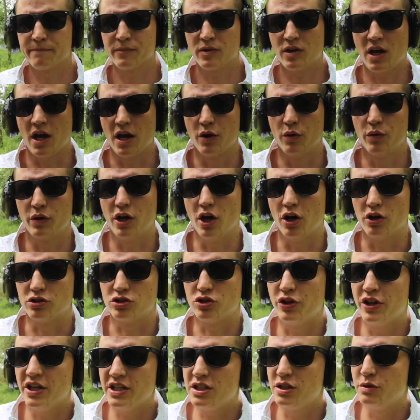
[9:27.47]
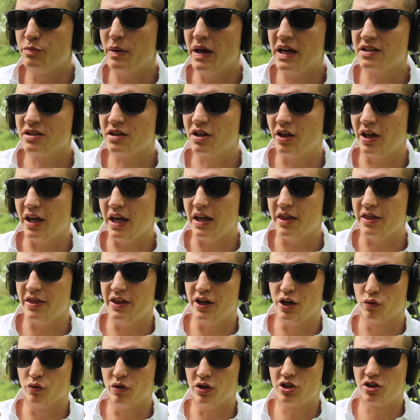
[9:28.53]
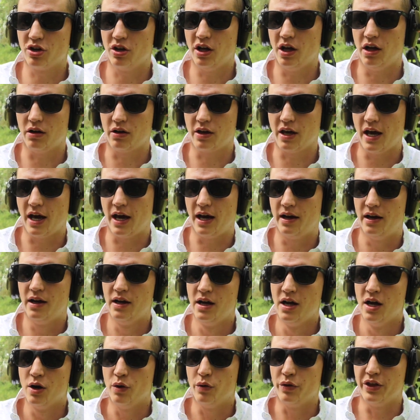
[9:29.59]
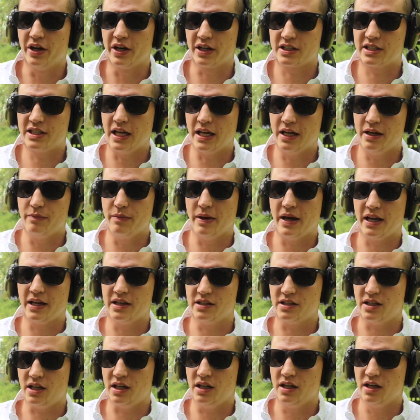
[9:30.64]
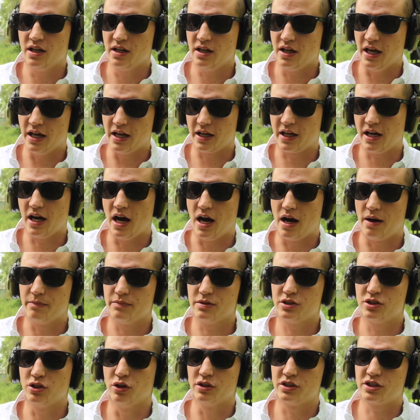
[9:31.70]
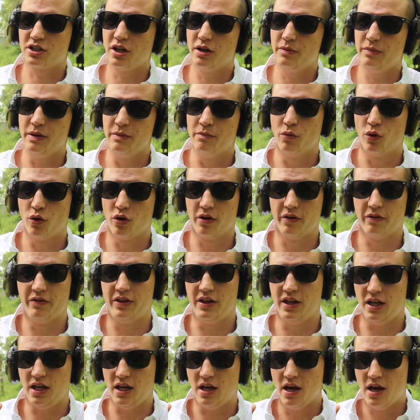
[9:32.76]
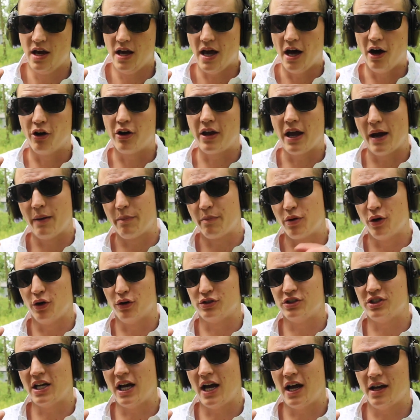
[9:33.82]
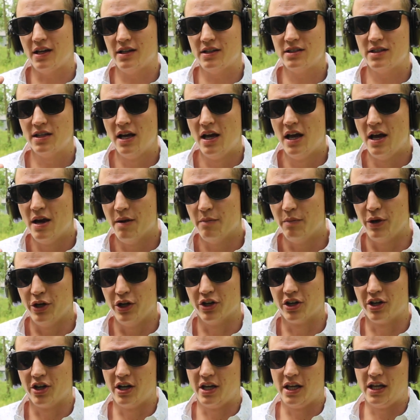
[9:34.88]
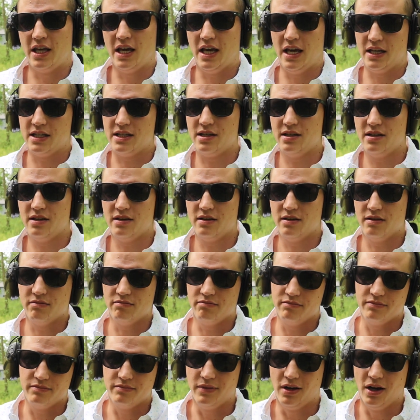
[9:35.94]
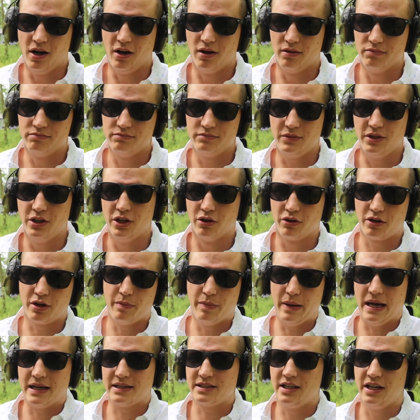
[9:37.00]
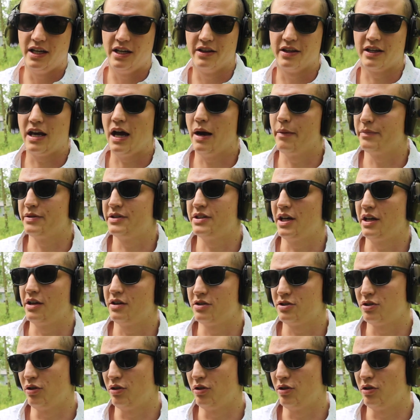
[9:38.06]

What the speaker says: Okay, here we go. So this is basically the original Hellcat with an extended magazine and a comp. So it's going to be more of the Hellcat Pro size, but you're going to get you know, capacity in the compensator.